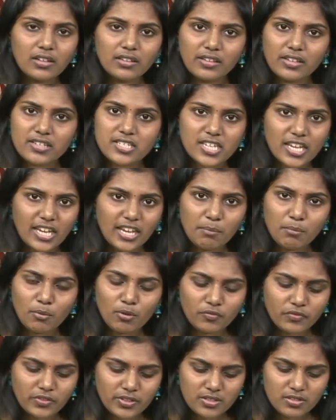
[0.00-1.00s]
the shape
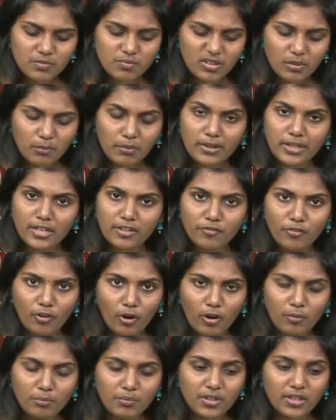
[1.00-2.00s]
of this may be
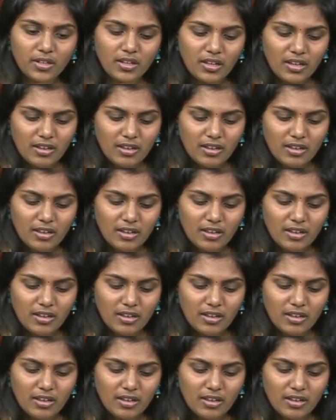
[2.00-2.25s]
deformed.